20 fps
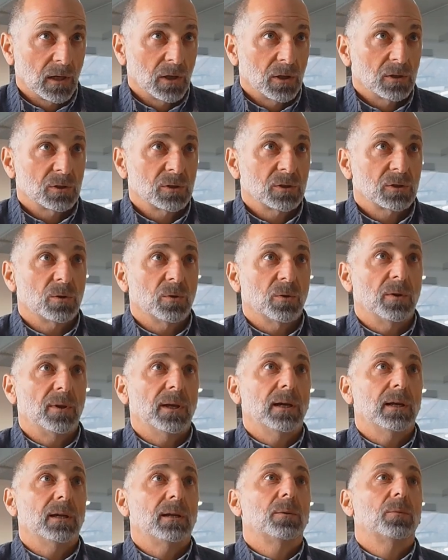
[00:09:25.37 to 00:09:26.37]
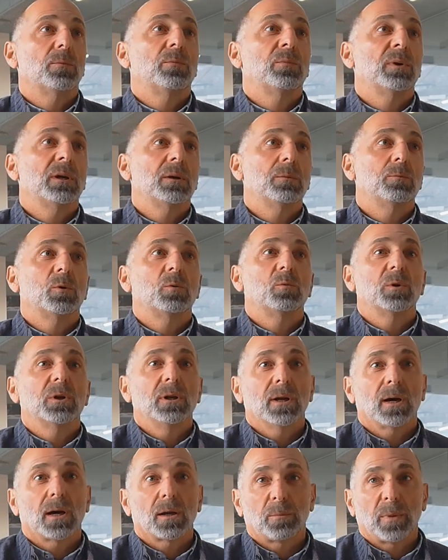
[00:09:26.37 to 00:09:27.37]
so that people would
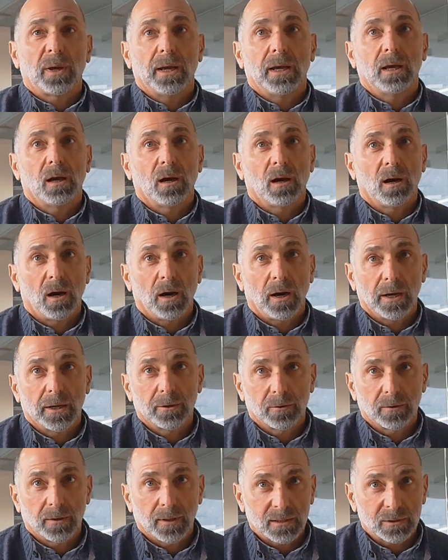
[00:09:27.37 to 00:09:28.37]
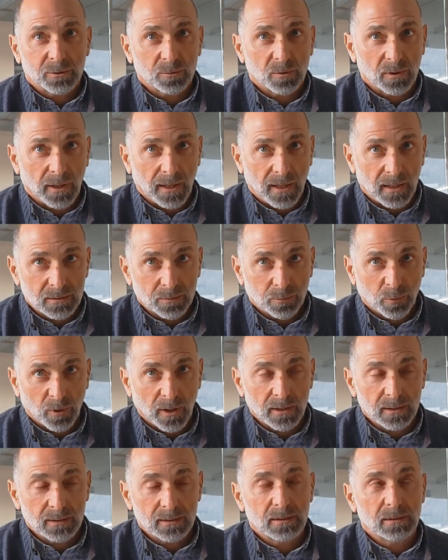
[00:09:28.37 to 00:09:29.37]
not pay a higher natural gas
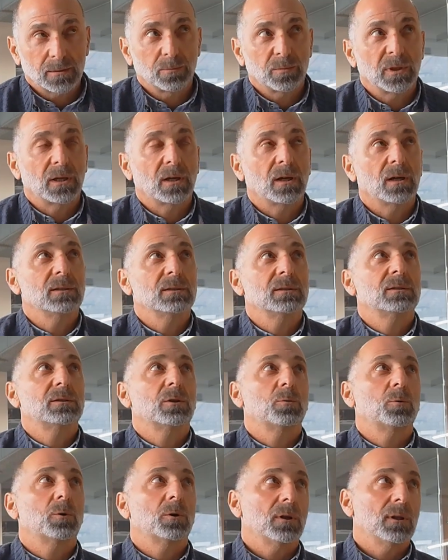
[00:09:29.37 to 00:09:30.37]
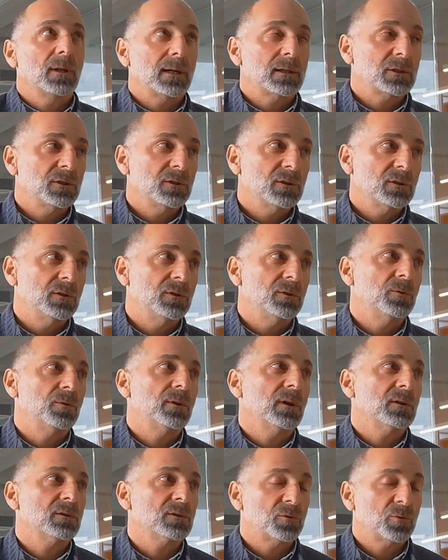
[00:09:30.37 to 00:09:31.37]
price because there were elections in
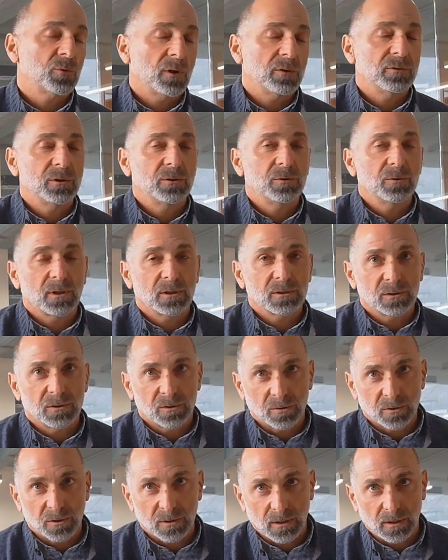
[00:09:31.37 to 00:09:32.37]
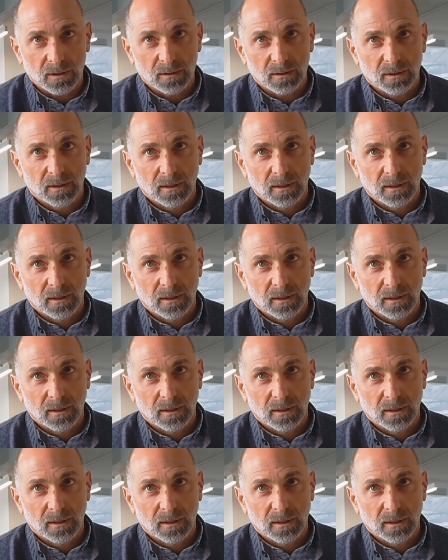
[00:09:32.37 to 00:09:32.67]
2012 and 2013.